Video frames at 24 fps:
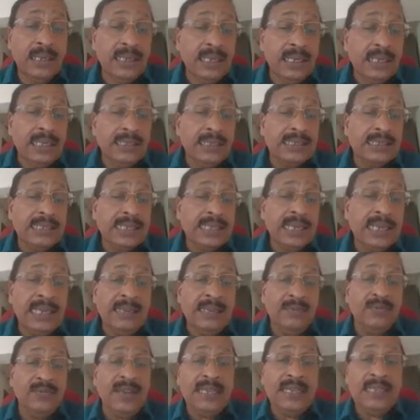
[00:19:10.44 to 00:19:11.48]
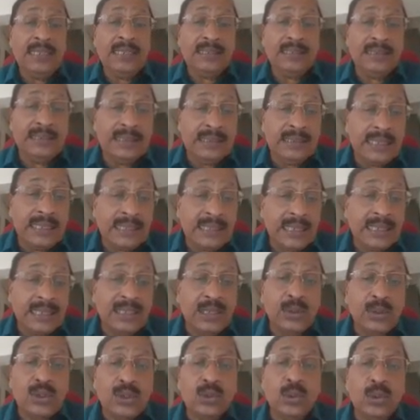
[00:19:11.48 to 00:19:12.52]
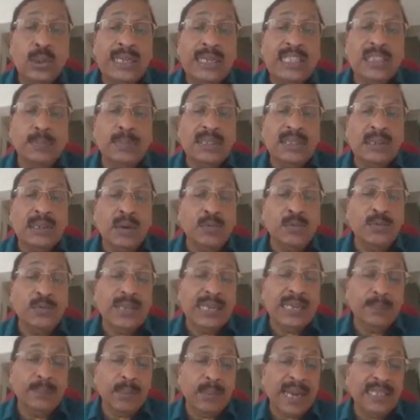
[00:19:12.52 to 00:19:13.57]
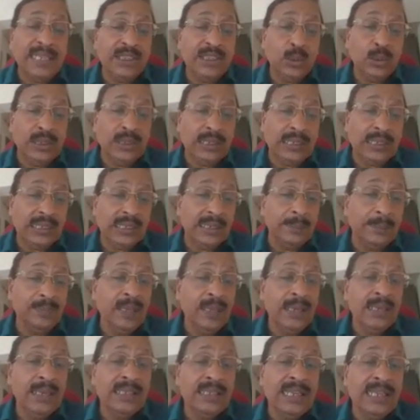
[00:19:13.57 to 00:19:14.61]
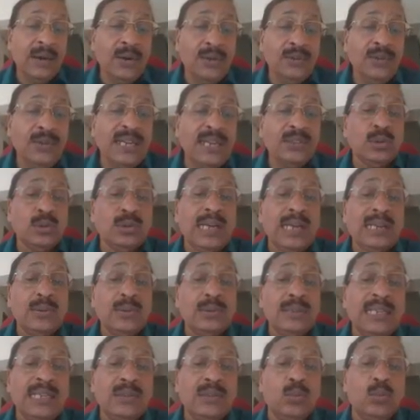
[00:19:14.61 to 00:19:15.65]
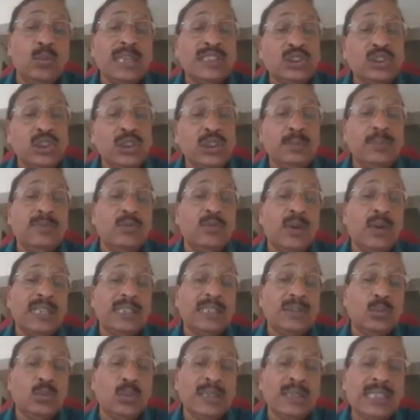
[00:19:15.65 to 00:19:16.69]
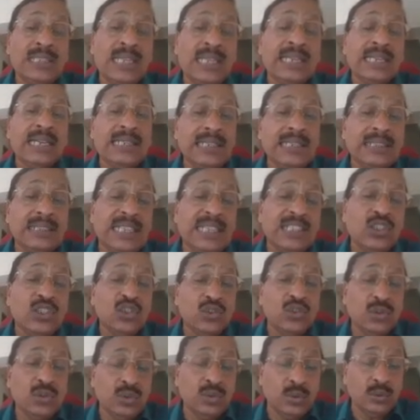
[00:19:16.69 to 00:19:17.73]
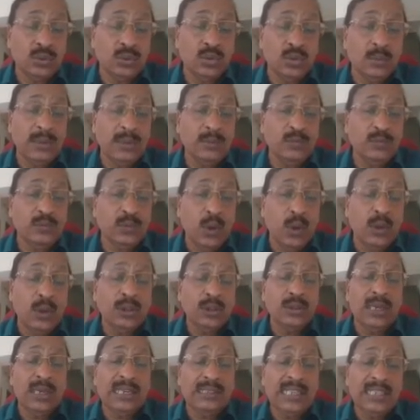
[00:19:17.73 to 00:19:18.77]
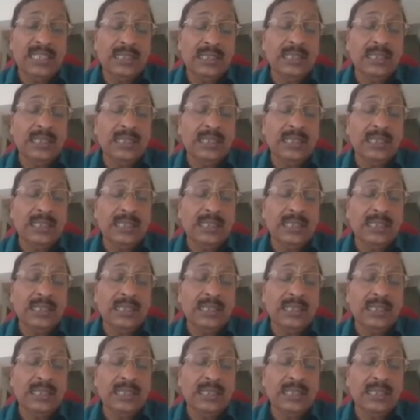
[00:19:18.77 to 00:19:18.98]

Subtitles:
The second, when it is reduced to a speed of n by 2 here, now we have to calculate what is the current that's to be flown at the